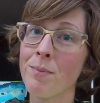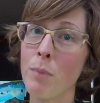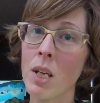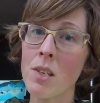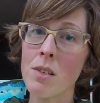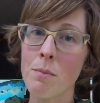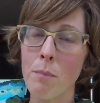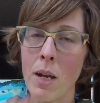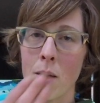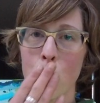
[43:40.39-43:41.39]
Big kiss.
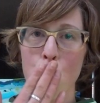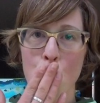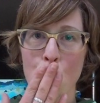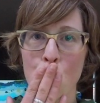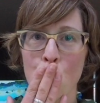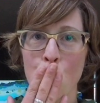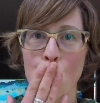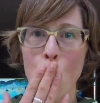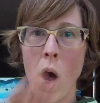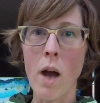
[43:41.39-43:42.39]
Bye.
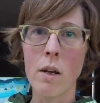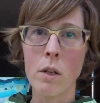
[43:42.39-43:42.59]
Mwah.